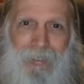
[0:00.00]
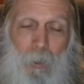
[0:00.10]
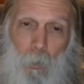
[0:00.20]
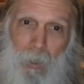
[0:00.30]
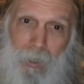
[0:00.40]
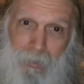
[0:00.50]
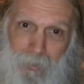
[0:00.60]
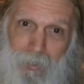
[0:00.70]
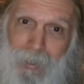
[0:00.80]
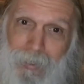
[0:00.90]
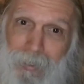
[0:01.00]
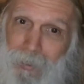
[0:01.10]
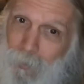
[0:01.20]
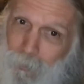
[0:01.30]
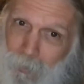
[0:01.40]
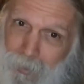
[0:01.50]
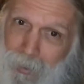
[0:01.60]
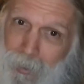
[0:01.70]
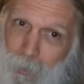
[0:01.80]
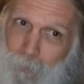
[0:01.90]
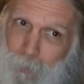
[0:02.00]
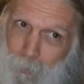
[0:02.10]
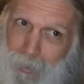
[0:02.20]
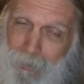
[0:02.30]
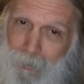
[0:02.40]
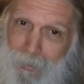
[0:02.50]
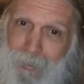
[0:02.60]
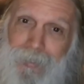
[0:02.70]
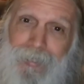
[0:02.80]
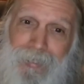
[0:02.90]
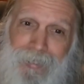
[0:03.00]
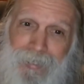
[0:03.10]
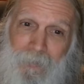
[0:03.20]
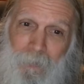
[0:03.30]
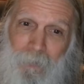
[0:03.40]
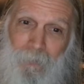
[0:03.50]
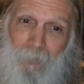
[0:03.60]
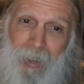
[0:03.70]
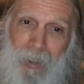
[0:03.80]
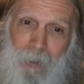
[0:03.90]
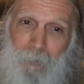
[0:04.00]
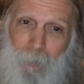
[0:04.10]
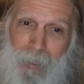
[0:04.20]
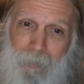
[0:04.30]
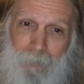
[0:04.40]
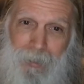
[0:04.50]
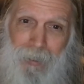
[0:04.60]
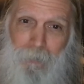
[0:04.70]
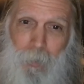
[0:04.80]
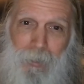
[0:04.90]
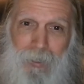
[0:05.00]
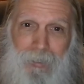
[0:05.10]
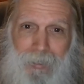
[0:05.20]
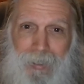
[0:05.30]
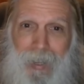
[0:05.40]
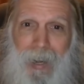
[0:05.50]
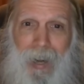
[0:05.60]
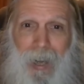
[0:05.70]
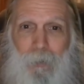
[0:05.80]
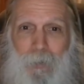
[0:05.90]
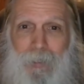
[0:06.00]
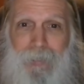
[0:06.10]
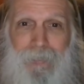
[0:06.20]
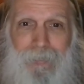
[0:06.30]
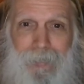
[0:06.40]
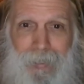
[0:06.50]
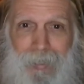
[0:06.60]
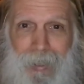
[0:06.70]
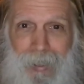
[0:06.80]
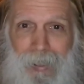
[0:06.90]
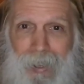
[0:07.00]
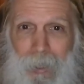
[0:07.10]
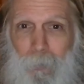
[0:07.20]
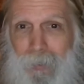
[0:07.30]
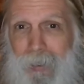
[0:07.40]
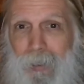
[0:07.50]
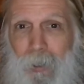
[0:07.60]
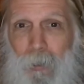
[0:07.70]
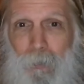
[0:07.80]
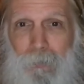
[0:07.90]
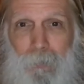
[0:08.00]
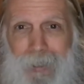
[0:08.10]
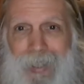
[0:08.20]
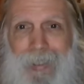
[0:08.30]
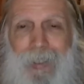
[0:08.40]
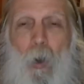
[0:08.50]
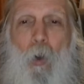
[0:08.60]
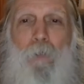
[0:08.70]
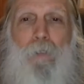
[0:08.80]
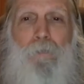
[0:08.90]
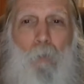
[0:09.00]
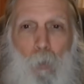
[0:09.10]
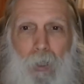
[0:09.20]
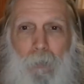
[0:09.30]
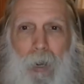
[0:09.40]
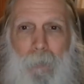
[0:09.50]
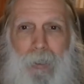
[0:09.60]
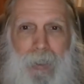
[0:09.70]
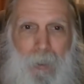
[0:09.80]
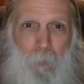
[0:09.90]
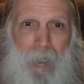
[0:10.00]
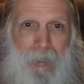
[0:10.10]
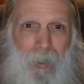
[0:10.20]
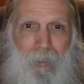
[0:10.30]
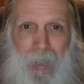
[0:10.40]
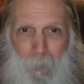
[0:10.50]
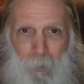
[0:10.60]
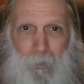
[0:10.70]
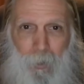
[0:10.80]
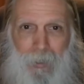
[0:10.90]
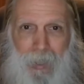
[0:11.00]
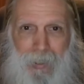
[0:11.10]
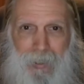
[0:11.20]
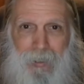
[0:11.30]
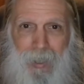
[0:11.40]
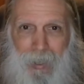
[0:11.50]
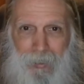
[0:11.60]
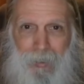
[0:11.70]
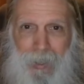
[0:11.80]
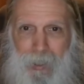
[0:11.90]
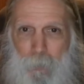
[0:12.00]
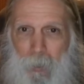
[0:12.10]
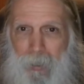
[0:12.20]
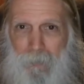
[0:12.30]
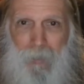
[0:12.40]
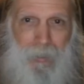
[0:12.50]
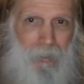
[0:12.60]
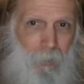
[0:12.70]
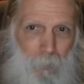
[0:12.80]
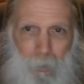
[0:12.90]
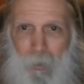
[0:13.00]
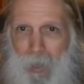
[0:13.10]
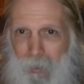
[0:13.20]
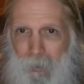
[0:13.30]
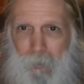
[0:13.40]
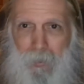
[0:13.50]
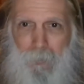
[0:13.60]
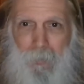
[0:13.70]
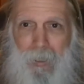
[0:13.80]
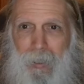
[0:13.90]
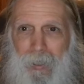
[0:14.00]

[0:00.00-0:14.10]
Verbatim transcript: though I like to think I don't look a day over 300. For myself personally, I was able to go from taking over 40 remedies based on laboratory testing analyzed by an advanced computer algorithm